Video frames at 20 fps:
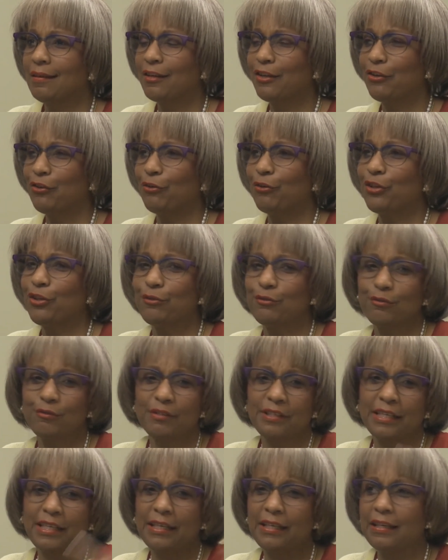You
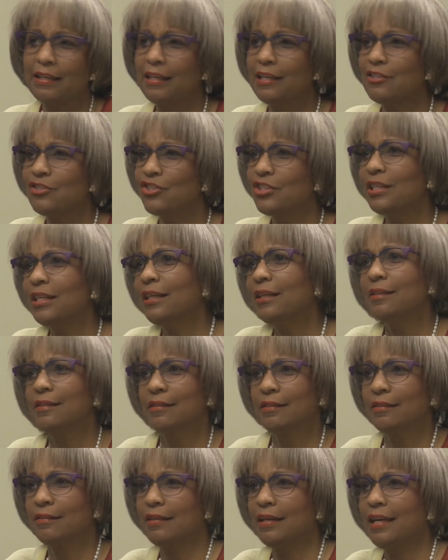don't need an engineer
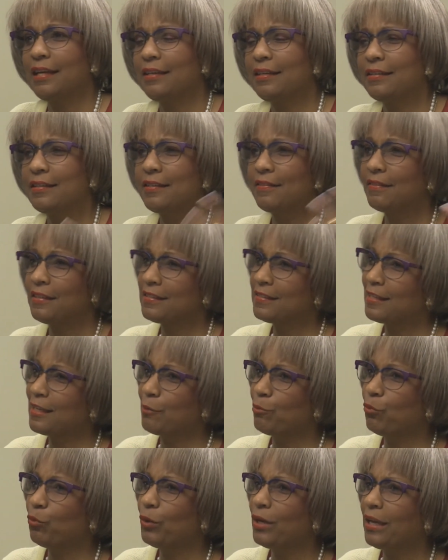to edit in the
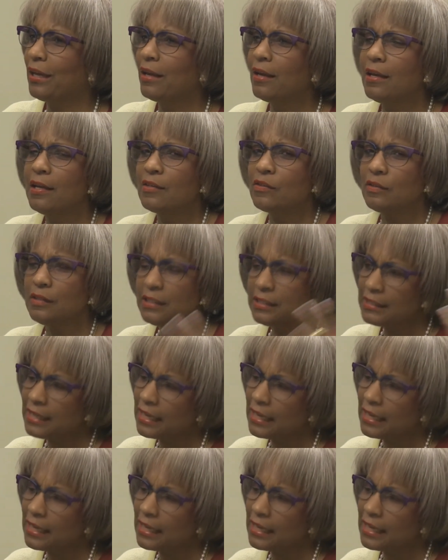same way. So the